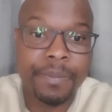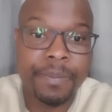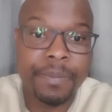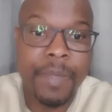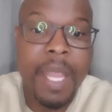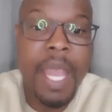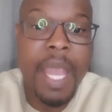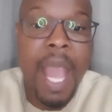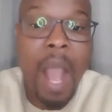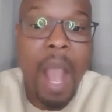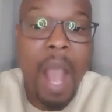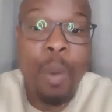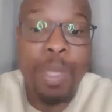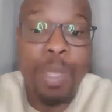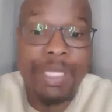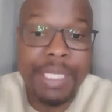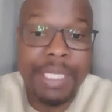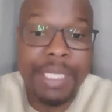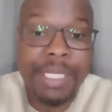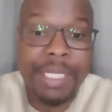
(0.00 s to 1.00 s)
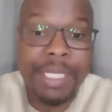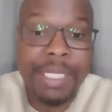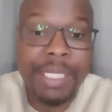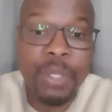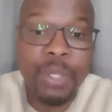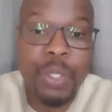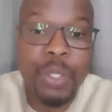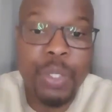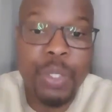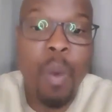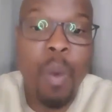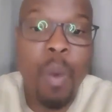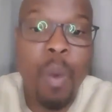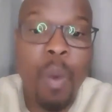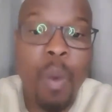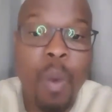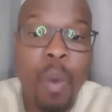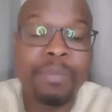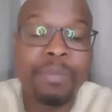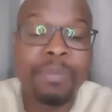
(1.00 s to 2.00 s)
I was saying to you, what
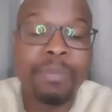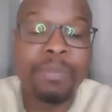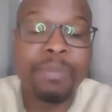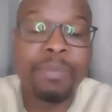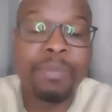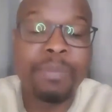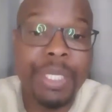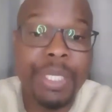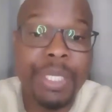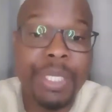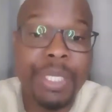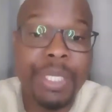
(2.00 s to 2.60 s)
help do you need?